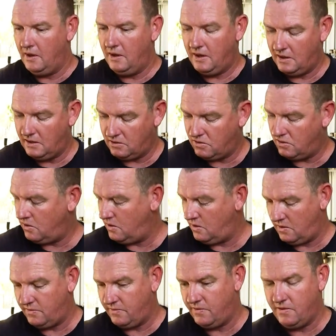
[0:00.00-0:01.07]
That'll dry
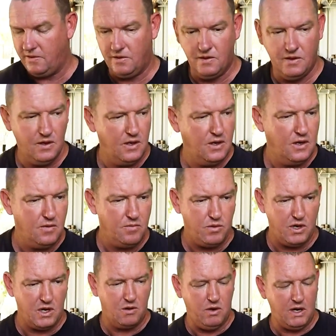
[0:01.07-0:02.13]
off
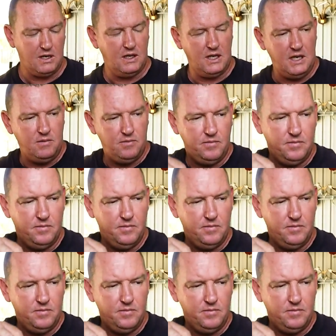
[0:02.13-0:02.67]
pretty quickly.